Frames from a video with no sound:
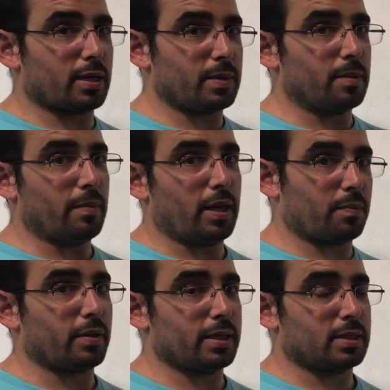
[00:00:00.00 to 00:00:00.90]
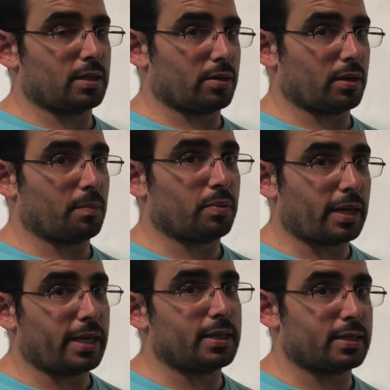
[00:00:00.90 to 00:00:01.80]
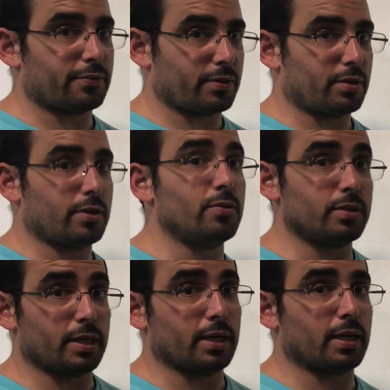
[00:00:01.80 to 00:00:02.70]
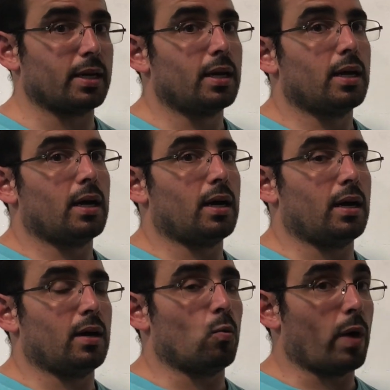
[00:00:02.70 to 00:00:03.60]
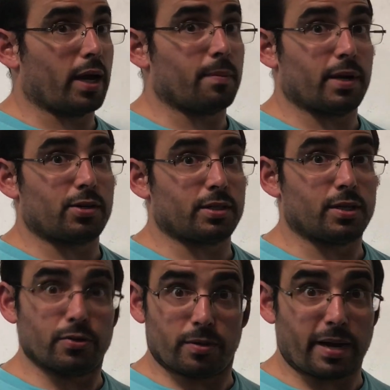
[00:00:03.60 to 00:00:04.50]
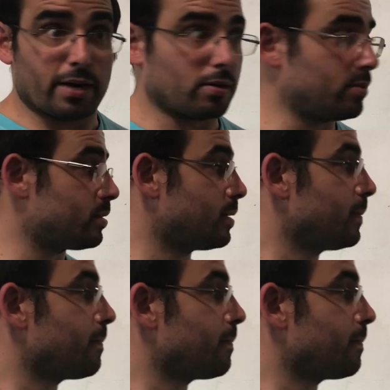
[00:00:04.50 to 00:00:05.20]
gonna be the main place that you're gonna apply this if you're using weighing and measuring to do your macros.